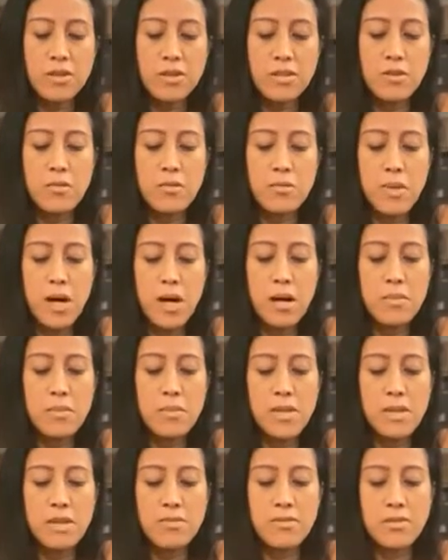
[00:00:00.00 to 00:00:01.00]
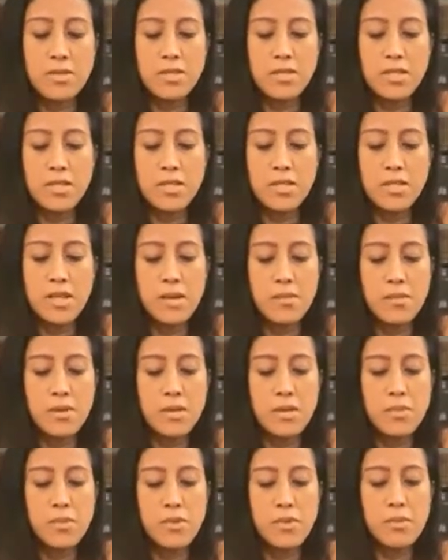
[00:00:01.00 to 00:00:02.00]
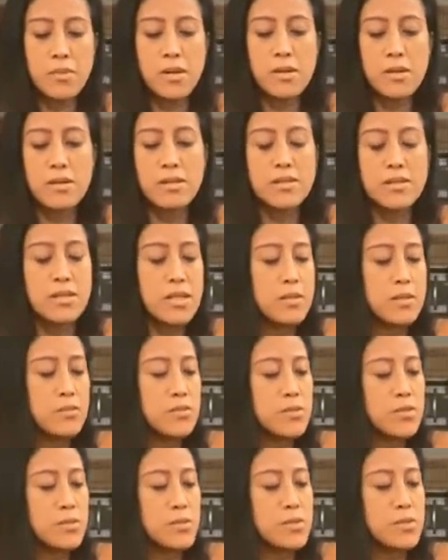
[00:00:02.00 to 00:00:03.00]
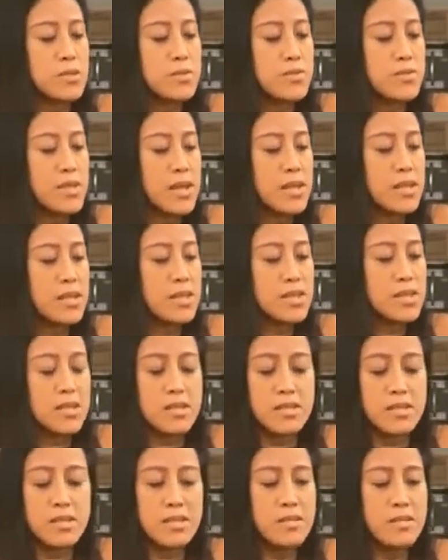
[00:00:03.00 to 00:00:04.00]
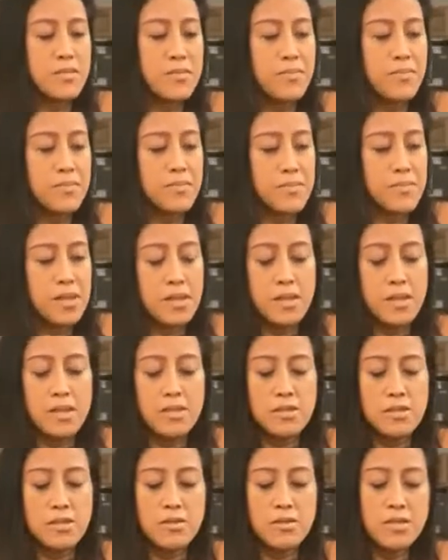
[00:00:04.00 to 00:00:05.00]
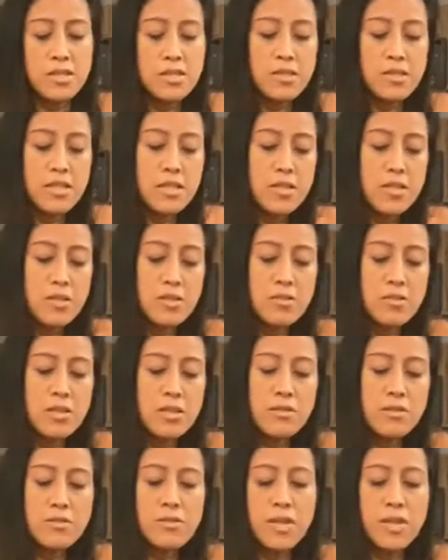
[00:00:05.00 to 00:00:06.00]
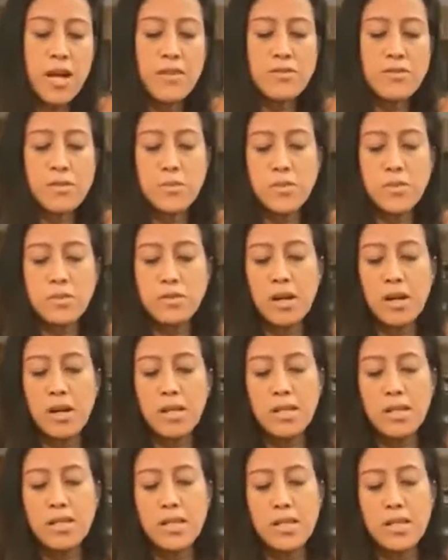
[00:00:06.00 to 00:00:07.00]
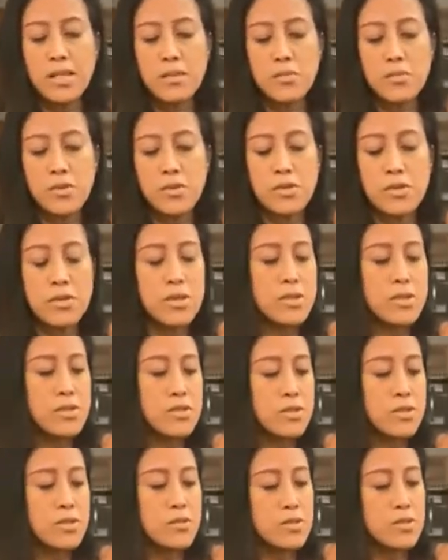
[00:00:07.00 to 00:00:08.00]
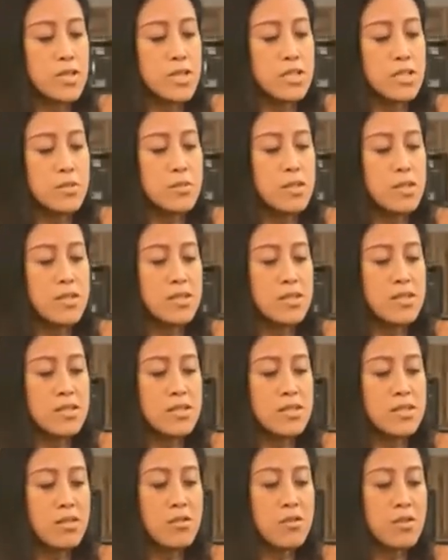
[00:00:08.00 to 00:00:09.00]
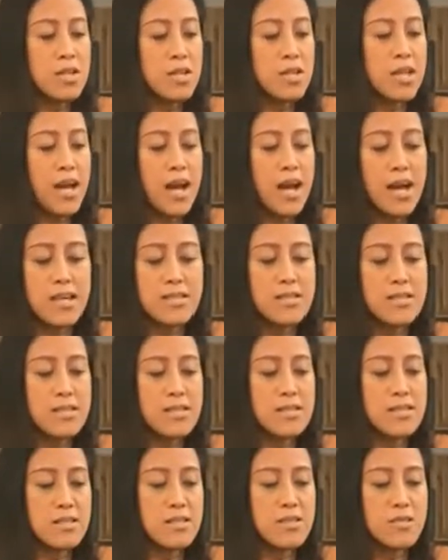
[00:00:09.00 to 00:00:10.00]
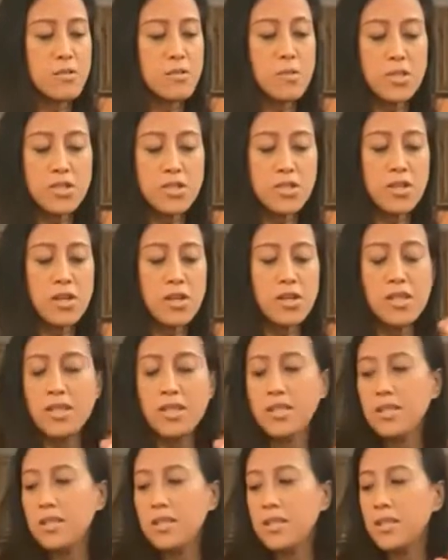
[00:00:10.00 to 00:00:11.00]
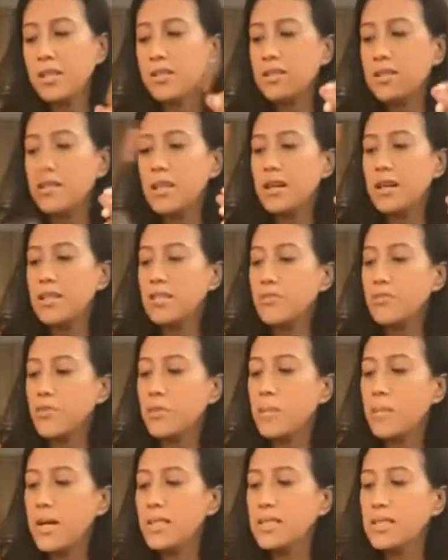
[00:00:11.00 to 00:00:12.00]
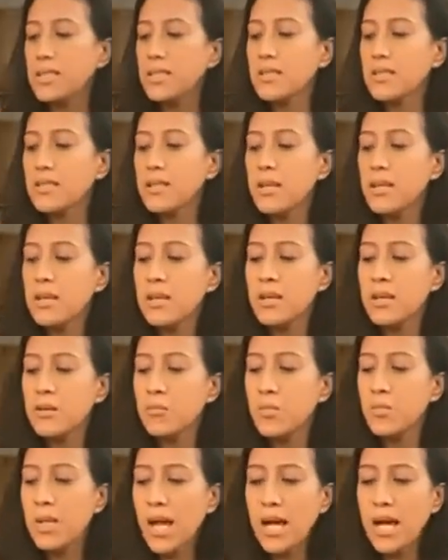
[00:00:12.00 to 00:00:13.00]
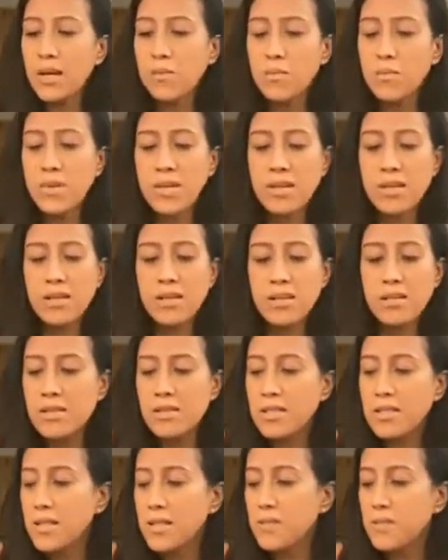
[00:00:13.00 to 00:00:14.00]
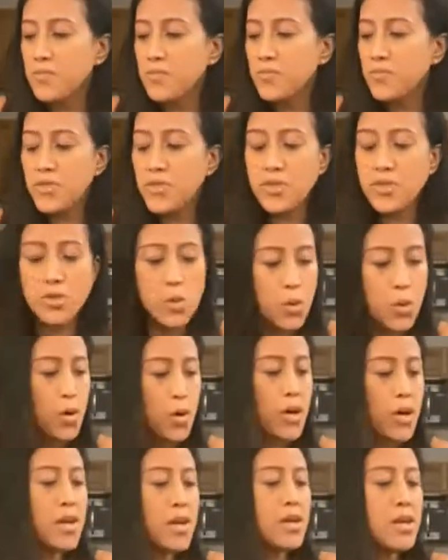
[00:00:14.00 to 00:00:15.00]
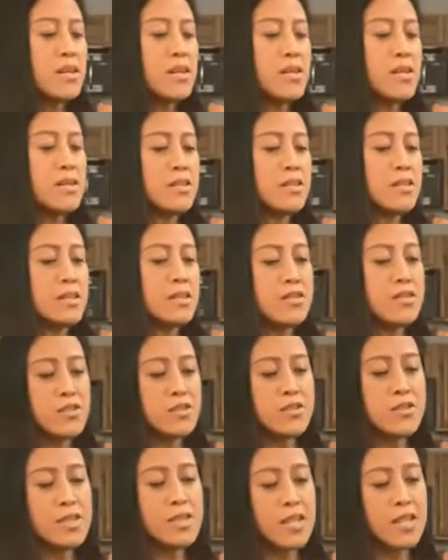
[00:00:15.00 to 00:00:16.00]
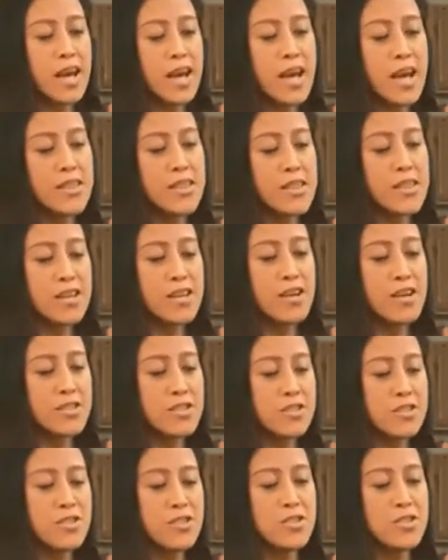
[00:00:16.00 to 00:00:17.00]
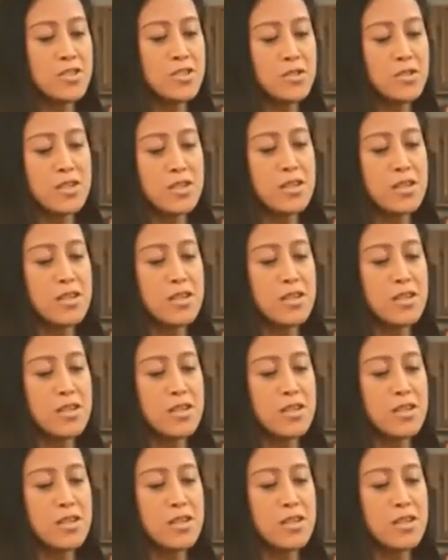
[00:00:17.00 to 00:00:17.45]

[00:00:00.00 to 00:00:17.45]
the umami of the dish. And I'm gonna put about a tablespoon of that in here. So this thing, you don't even have to put garlic anymore in your dish because it already has so much garlic in here. It has fermented black beans and soy. And so you're going to add that onto your